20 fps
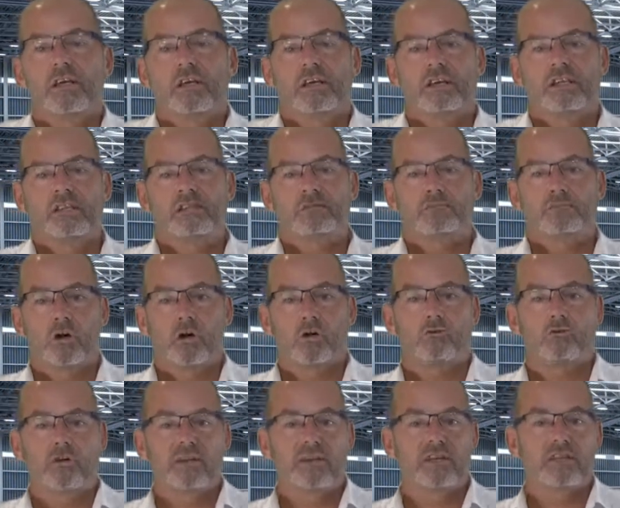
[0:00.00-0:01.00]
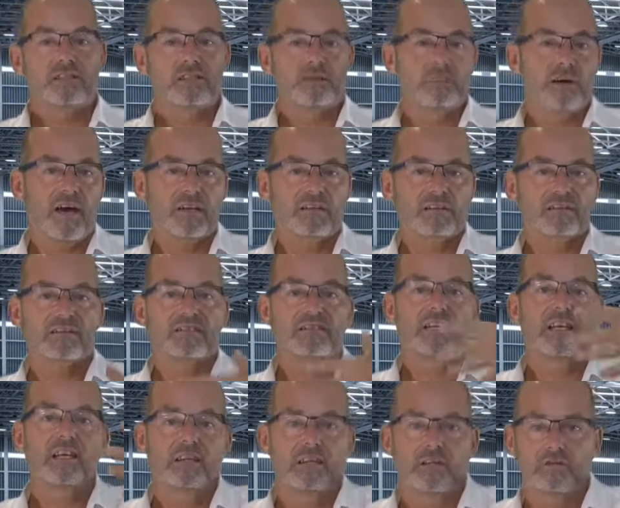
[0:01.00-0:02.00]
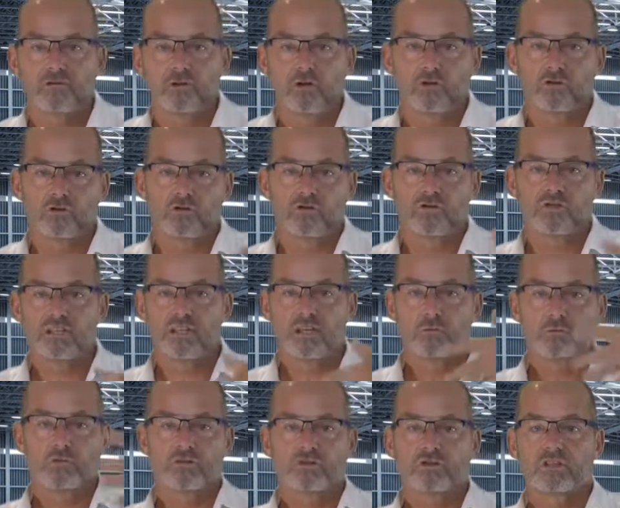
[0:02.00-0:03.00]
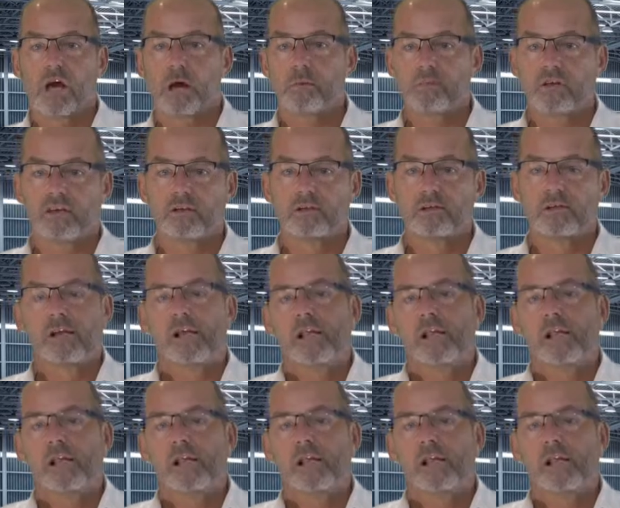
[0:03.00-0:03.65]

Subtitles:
Condition monitoring is about seeing the future and seeing what's coming.